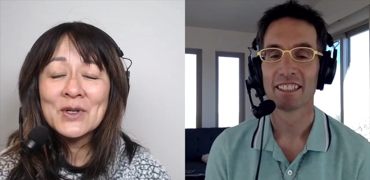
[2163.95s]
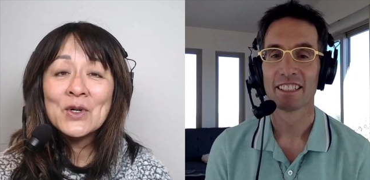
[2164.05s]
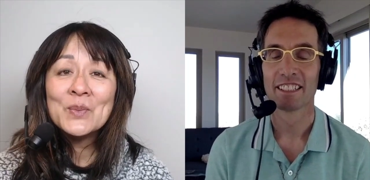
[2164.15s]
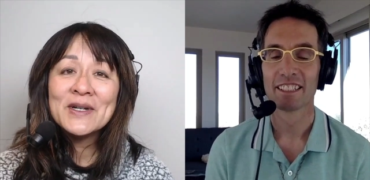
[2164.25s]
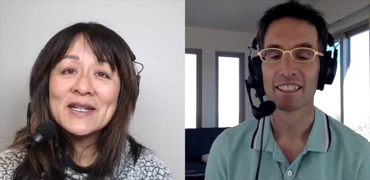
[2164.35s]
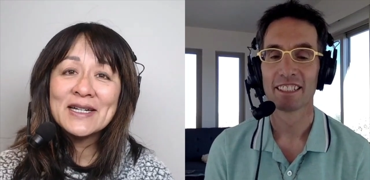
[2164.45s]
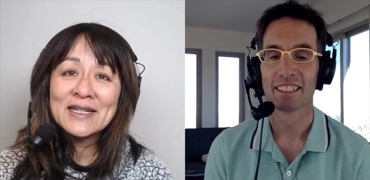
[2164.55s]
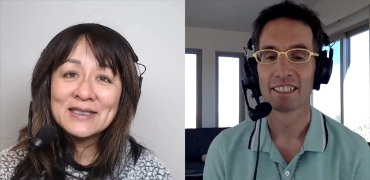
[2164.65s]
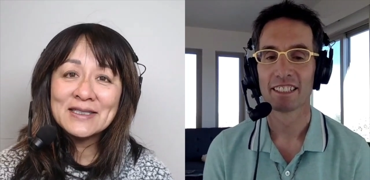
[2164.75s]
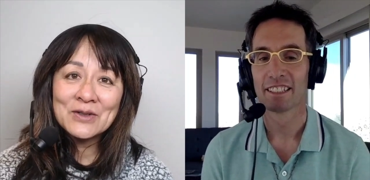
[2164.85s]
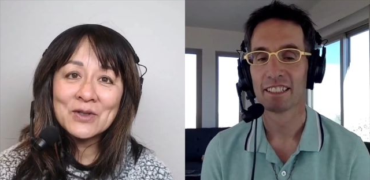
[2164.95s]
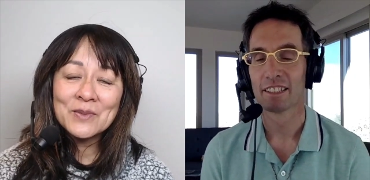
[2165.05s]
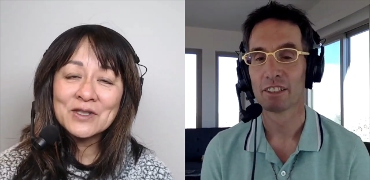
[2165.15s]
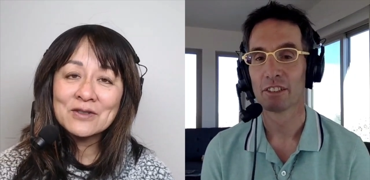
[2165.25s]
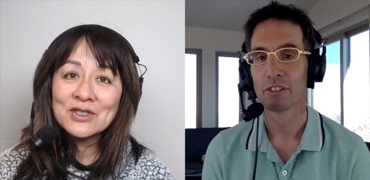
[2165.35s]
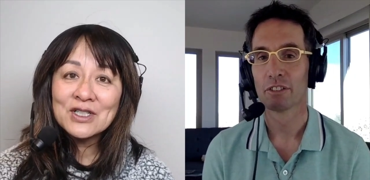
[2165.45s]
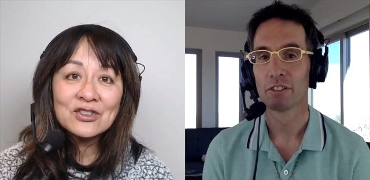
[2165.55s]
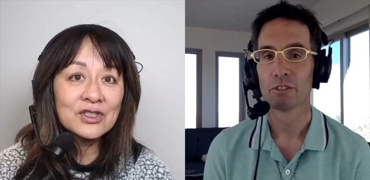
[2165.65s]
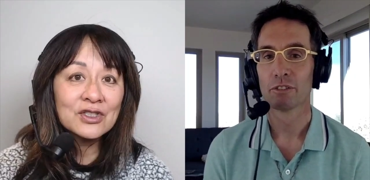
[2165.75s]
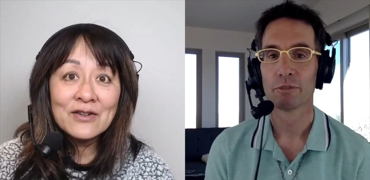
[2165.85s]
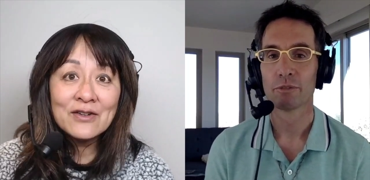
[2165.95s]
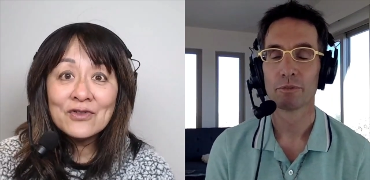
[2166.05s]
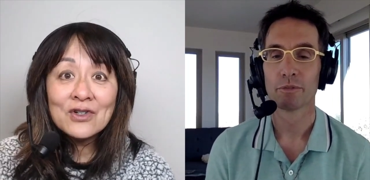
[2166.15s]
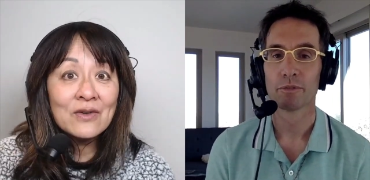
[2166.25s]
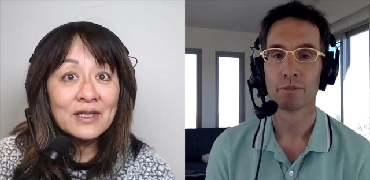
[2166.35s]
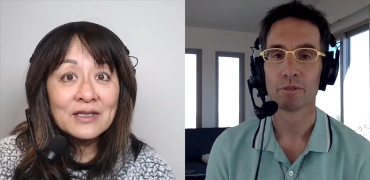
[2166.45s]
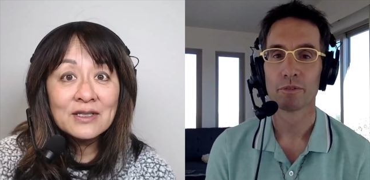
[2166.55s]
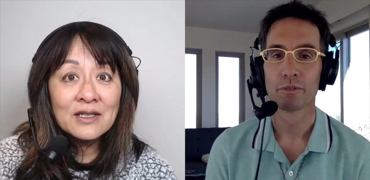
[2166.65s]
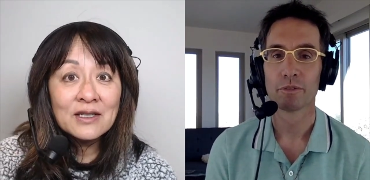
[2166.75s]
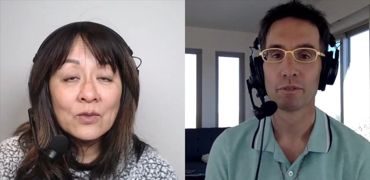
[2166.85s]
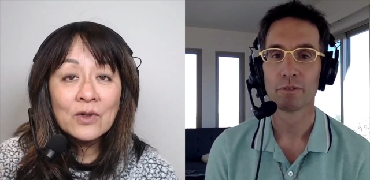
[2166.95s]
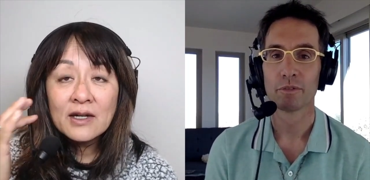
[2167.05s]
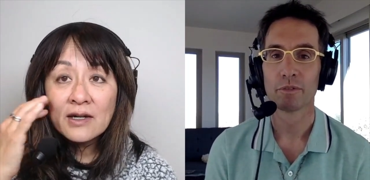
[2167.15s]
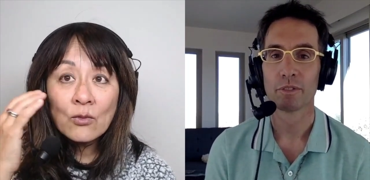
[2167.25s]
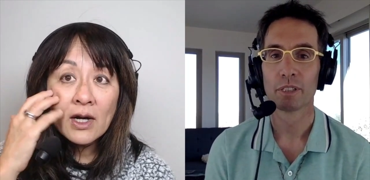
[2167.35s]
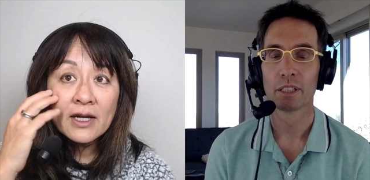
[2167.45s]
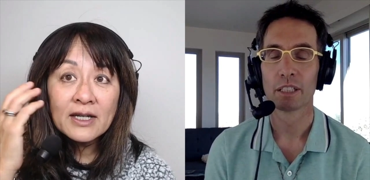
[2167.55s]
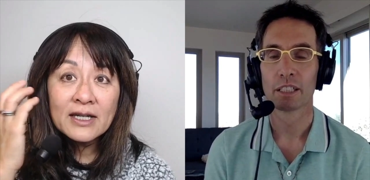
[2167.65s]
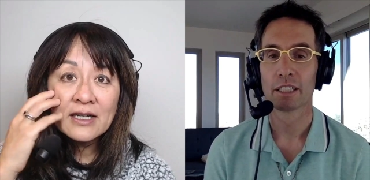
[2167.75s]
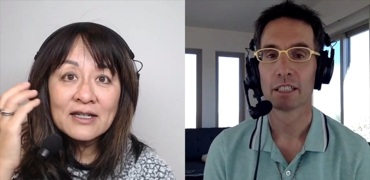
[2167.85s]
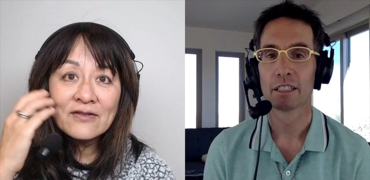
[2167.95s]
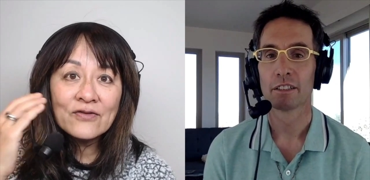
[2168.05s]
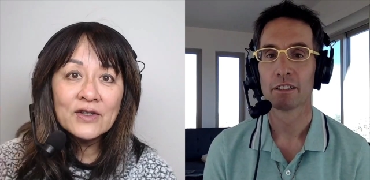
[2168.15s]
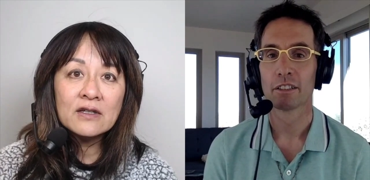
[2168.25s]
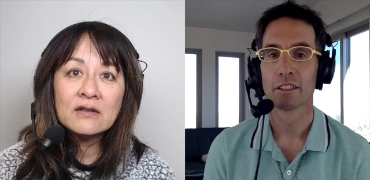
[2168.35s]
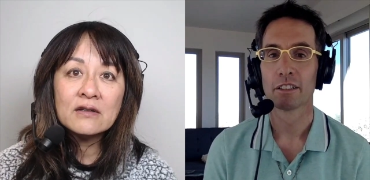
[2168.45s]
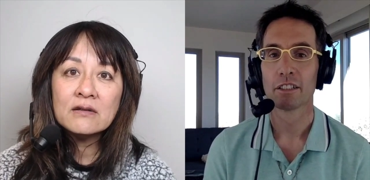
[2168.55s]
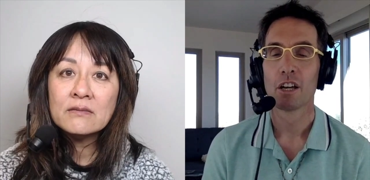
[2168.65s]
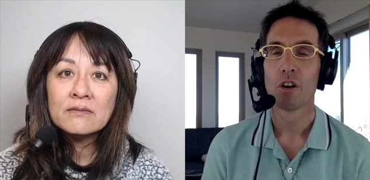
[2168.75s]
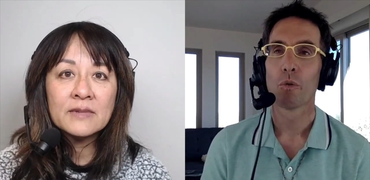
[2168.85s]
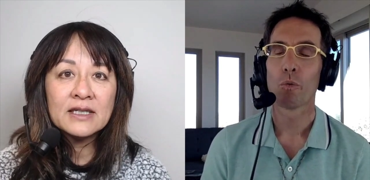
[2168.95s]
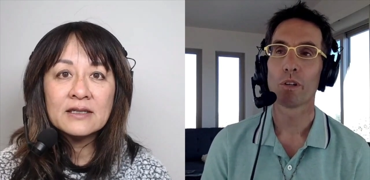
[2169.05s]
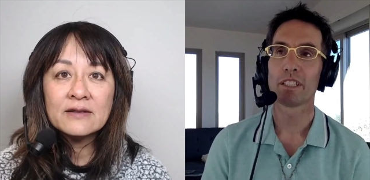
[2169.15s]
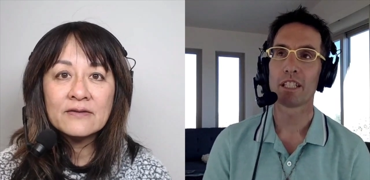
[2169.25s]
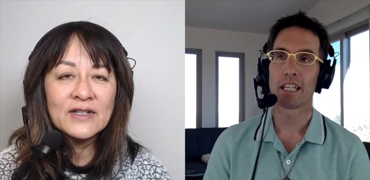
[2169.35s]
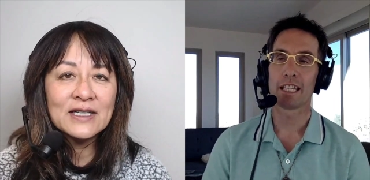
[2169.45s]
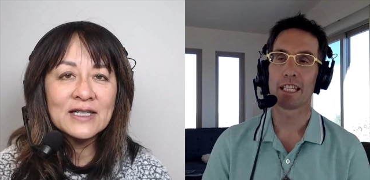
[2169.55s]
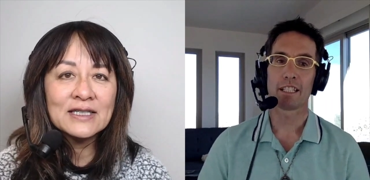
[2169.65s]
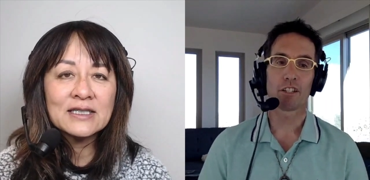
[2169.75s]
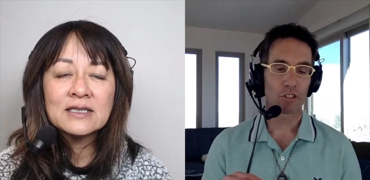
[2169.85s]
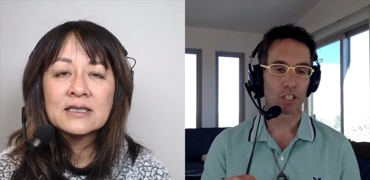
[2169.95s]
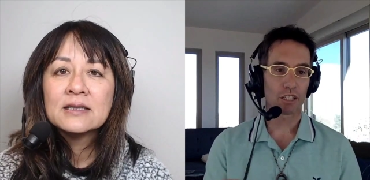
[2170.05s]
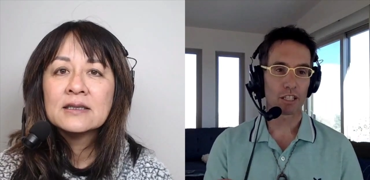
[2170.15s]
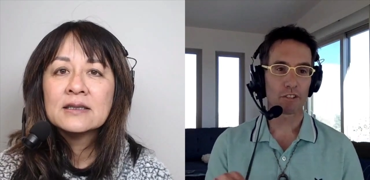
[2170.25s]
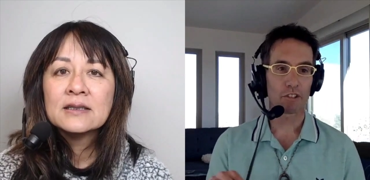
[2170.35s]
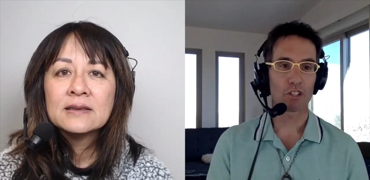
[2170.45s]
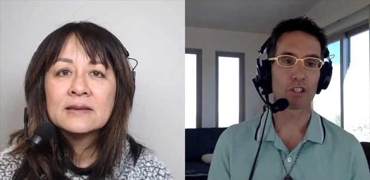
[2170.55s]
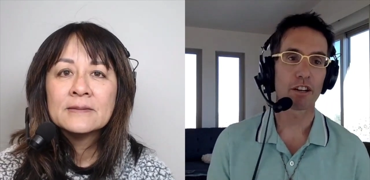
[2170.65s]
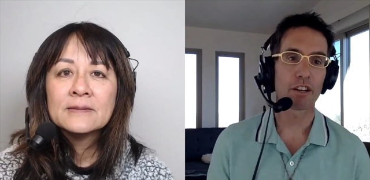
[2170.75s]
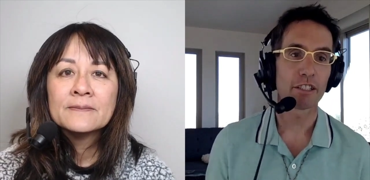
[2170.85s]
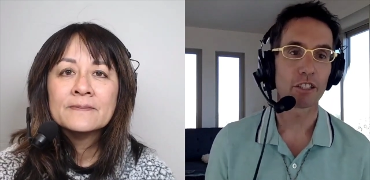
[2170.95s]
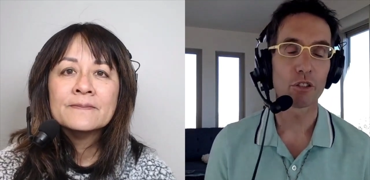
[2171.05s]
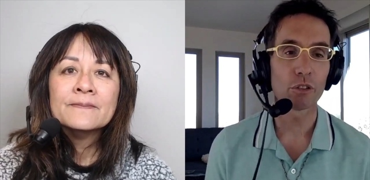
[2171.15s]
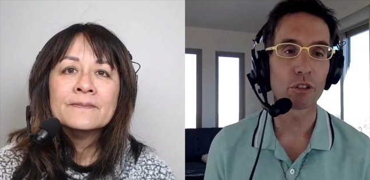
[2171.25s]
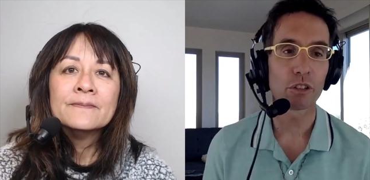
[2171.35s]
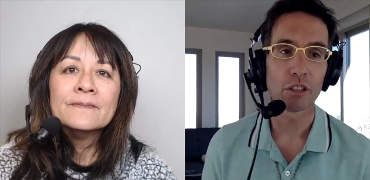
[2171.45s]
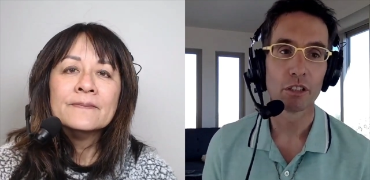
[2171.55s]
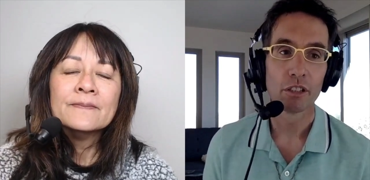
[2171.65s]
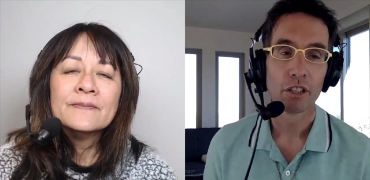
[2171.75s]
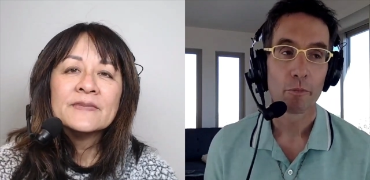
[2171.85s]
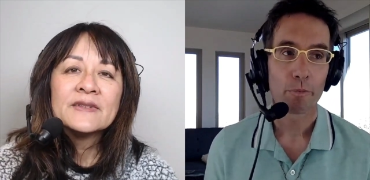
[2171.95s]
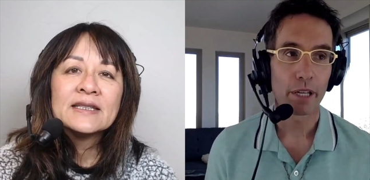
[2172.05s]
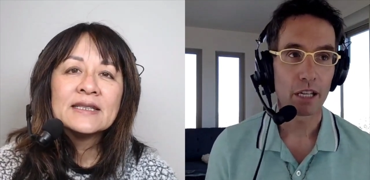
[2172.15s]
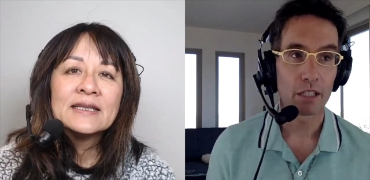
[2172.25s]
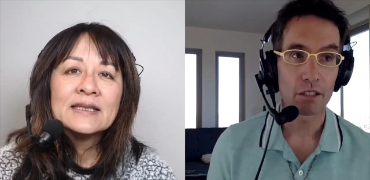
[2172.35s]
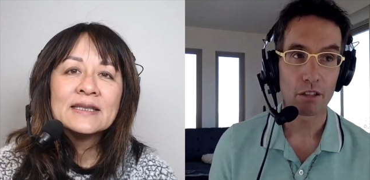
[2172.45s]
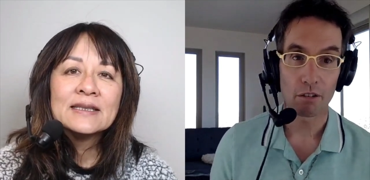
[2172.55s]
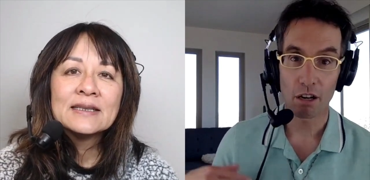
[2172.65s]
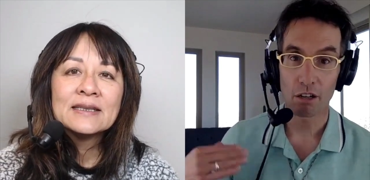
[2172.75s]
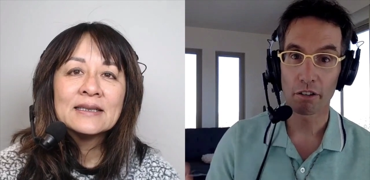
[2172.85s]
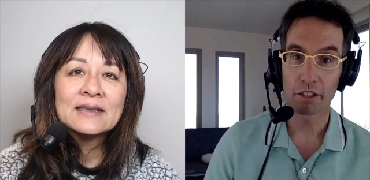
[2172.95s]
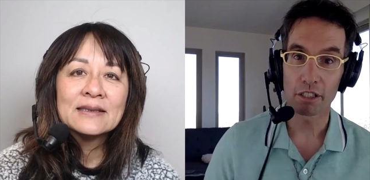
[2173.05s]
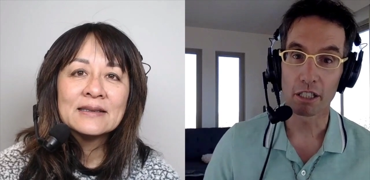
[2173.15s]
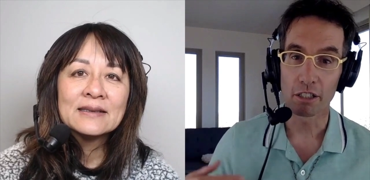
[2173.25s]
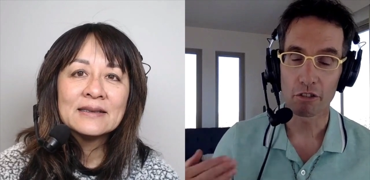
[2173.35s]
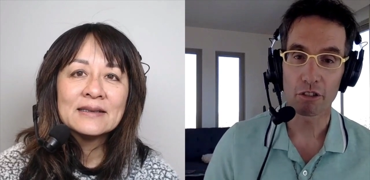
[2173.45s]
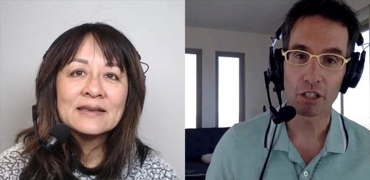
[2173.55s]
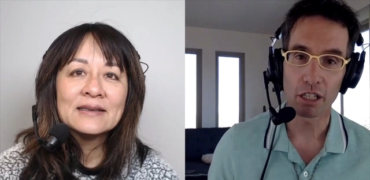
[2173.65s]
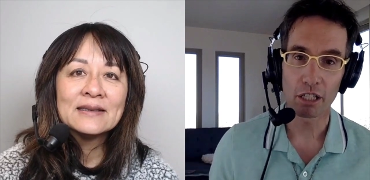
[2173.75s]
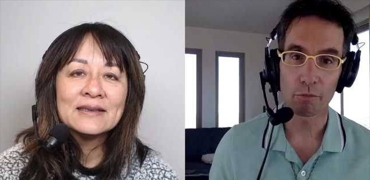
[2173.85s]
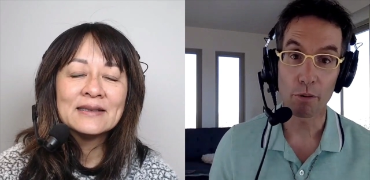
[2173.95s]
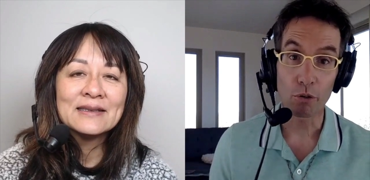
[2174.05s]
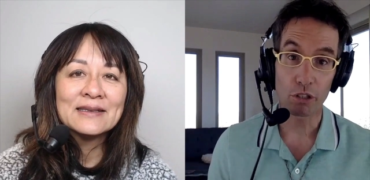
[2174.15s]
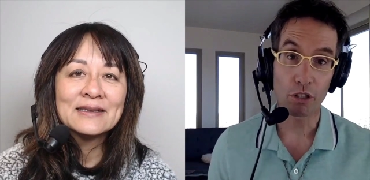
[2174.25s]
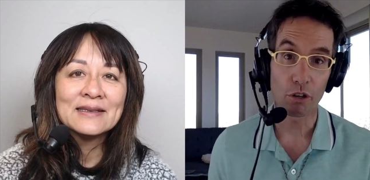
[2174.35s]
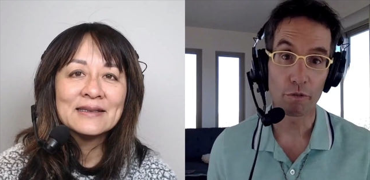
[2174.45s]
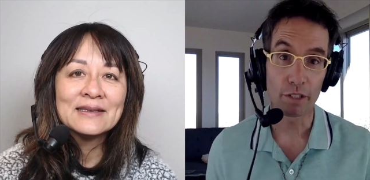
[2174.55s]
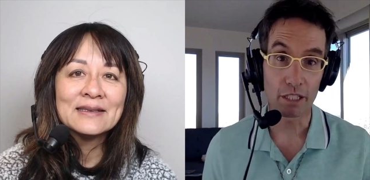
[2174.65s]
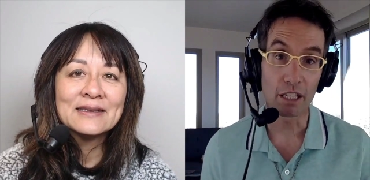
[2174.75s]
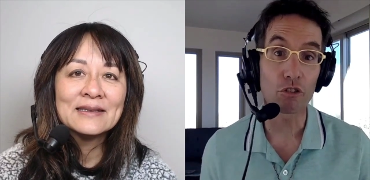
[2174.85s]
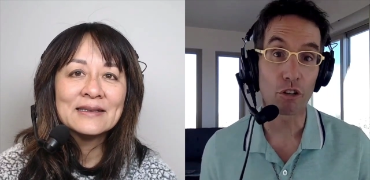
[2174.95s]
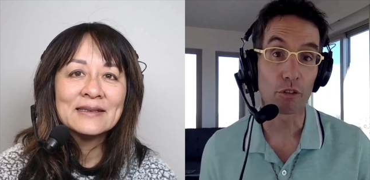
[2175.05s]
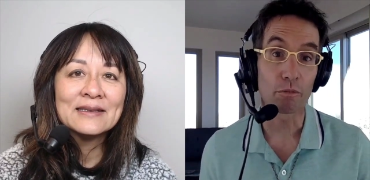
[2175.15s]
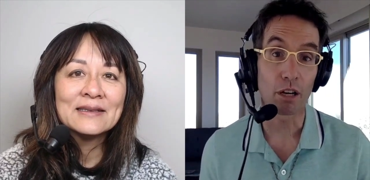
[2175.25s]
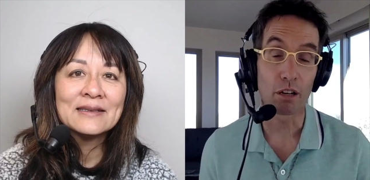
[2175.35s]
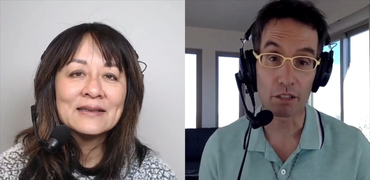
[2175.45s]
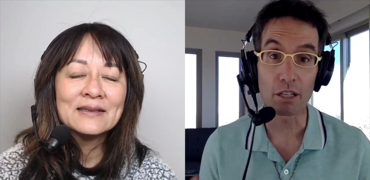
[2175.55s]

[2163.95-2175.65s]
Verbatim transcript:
Speaker 1: hoping it's incremental changes. I have no idea why I, why I can't feel my well, face. It's
Speaker 2: interesting because I was just starting to Google because there are all these interesting post-COVID syndrome uh,